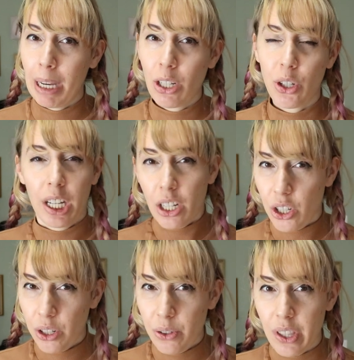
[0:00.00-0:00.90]
major
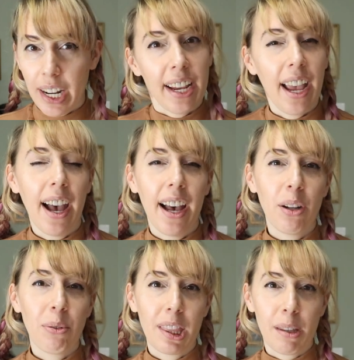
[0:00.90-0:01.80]
issues that I
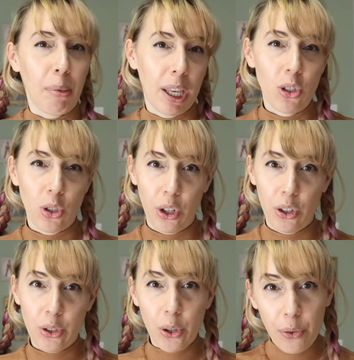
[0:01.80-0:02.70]
had with the base
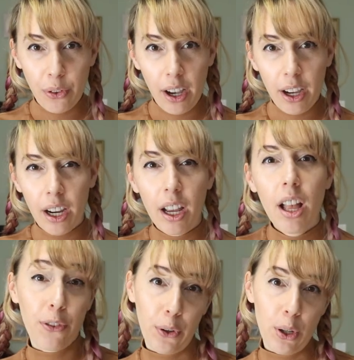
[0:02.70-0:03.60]
skirt so far.
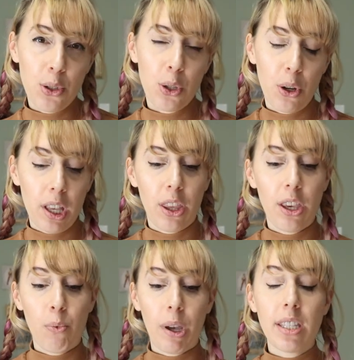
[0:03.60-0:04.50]
The first,
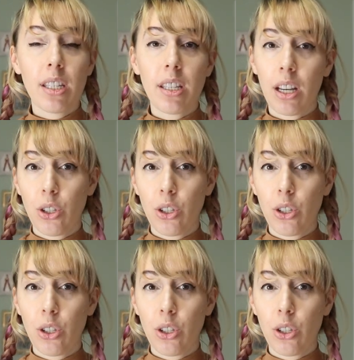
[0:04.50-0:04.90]
the waist is